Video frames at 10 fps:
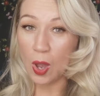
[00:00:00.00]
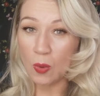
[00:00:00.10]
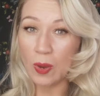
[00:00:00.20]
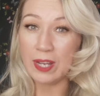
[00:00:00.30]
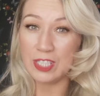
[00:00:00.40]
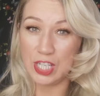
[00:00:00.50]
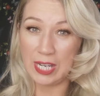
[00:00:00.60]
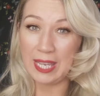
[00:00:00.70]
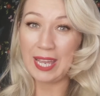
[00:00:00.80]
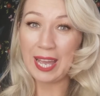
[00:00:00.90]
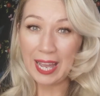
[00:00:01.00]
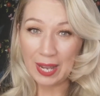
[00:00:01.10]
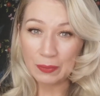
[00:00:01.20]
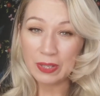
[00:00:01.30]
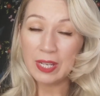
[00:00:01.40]
go and check it
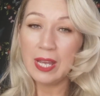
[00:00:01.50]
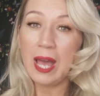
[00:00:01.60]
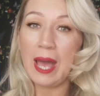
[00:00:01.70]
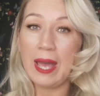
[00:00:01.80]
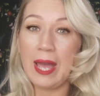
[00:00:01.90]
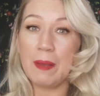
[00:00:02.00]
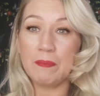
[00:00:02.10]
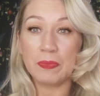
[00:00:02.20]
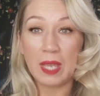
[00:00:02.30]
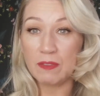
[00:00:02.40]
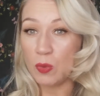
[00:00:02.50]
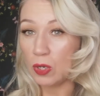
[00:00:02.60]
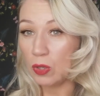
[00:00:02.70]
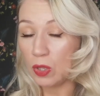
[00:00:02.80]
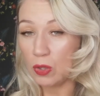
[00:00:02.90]
out. If you
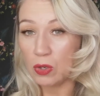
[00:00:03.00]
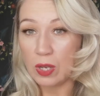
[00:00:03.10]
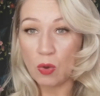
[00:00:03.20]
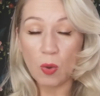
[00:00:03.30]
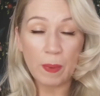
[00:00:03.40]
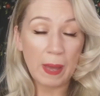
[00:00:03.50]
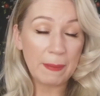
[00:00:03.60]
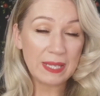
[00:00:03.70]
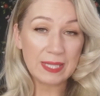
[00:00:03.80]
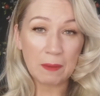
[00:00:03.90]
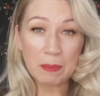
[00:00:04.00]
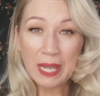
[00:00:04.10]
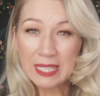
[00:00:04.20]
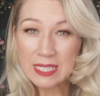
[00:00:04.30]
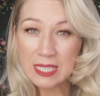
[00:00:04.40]
want to look up a basic
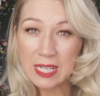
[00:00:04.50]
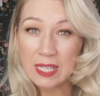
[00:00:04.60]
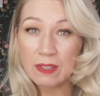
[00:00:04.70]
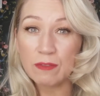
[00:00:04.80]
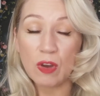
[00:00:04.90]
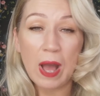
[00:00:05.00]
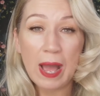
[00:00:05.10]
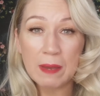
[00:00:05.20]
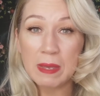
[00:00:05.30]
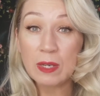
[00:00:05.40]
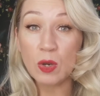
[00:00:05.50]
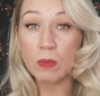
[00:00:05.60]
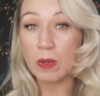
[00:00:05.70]
blending for eye makeup,